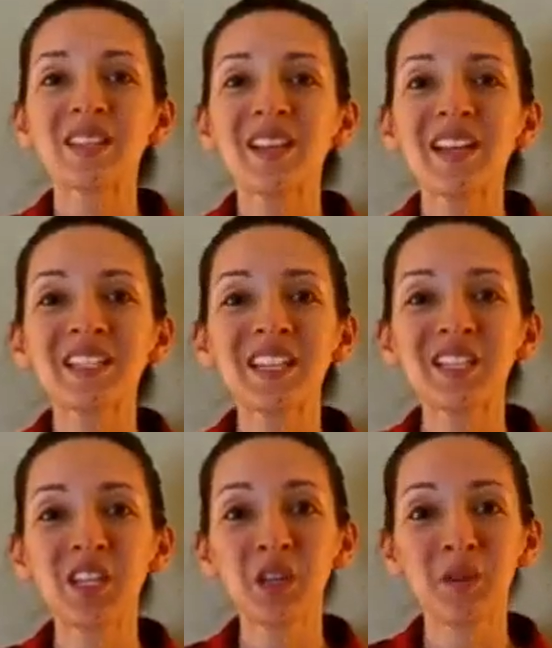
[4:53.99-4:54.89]
So let's
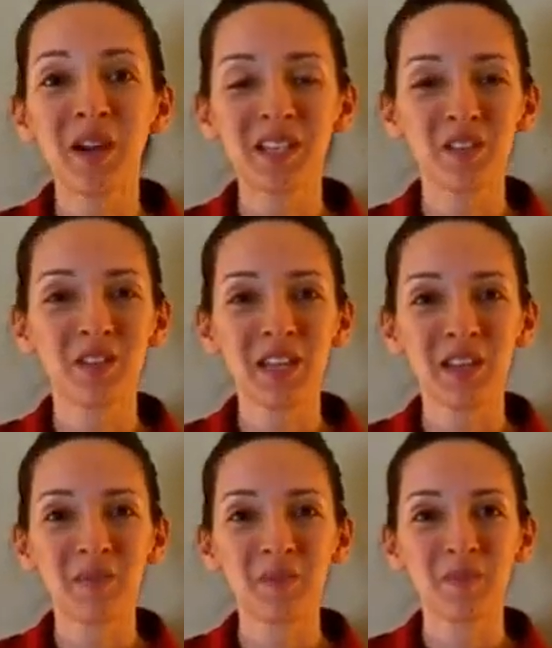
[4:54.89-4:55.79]
continue our
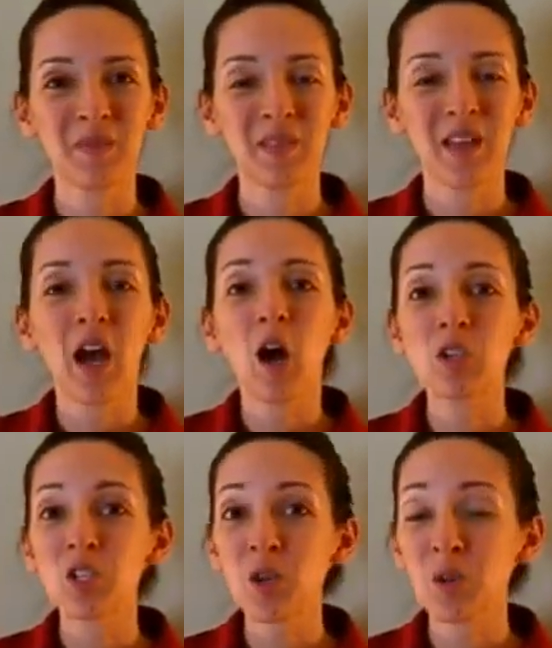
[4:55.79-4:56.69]
activity.
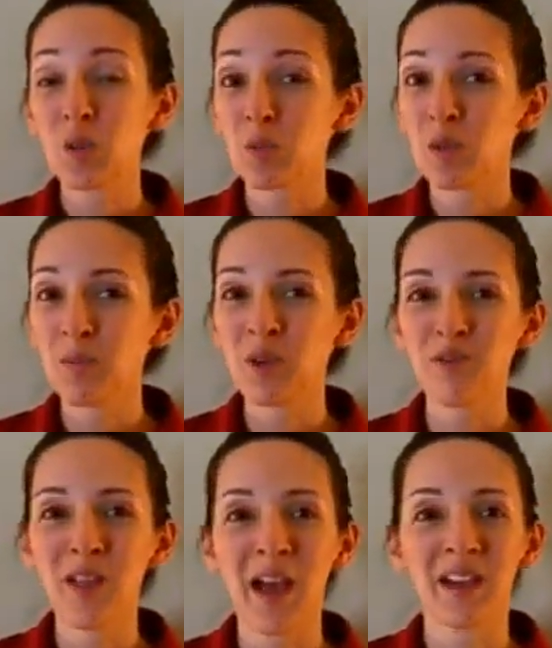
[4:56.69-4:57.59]
I'll show you 3 more
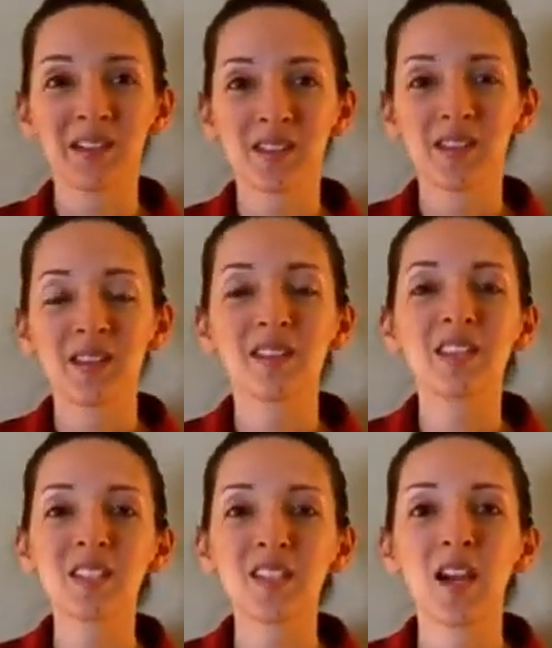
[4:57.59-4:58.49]
flags.
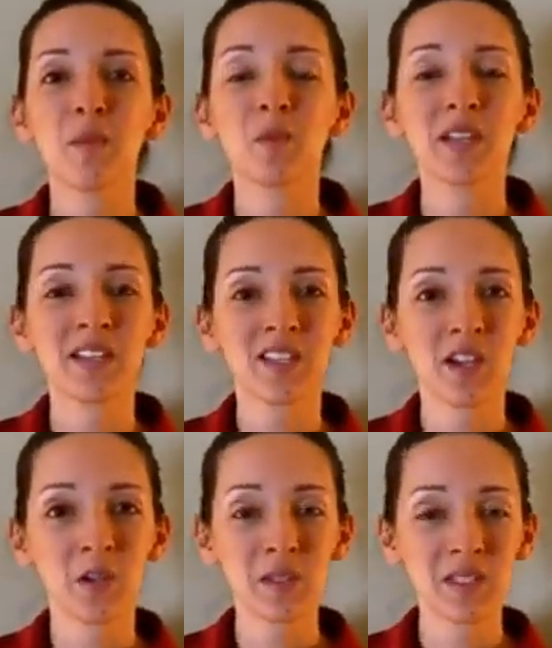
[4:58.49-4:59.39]
This time, when I
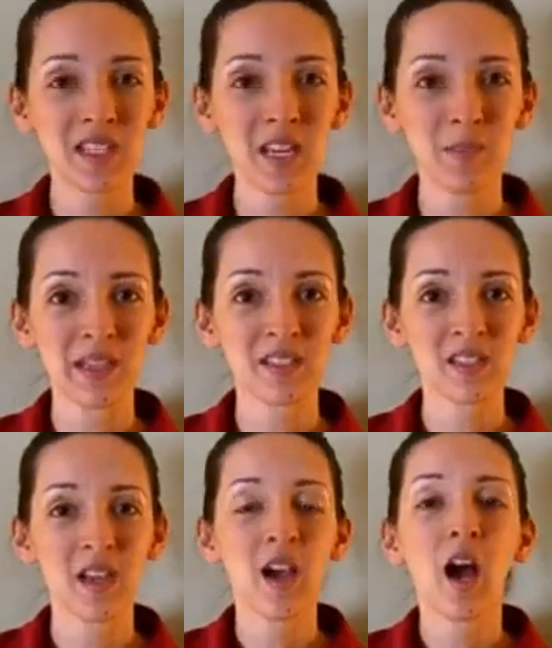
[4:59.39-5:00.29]
tell you a
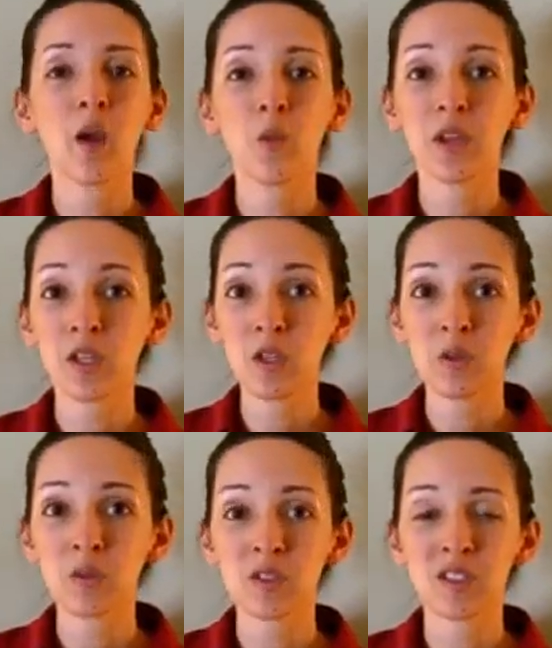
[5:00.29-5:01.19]
statement, I want
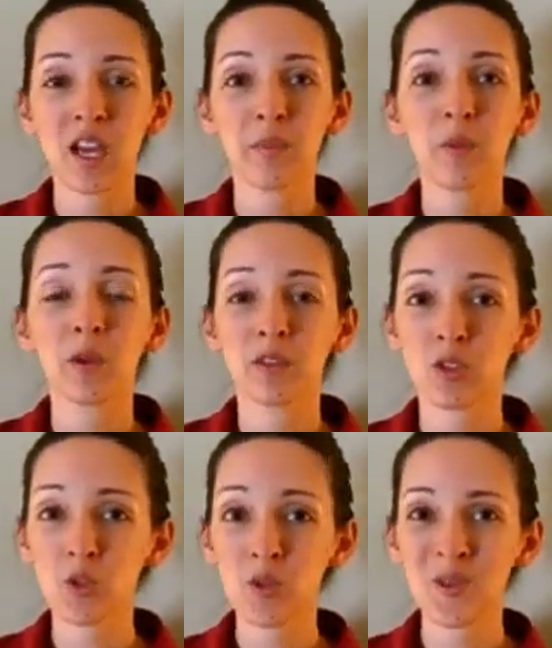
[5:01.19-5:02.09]
you to tell me what
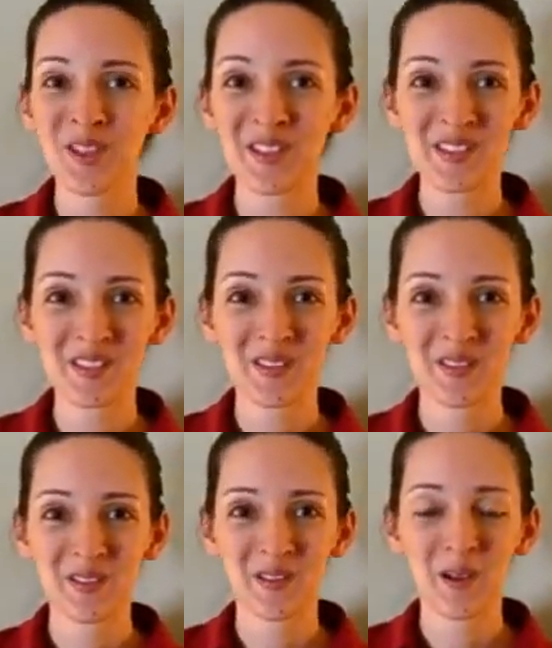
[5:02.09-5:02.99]
the truth is.
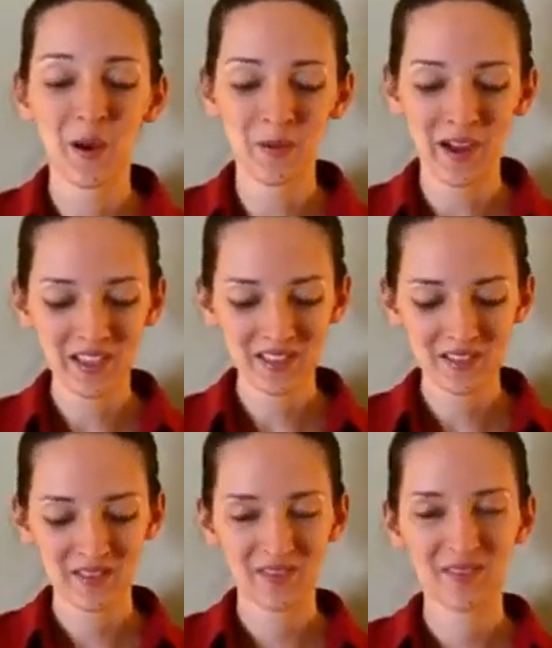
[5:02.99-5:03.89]
All right?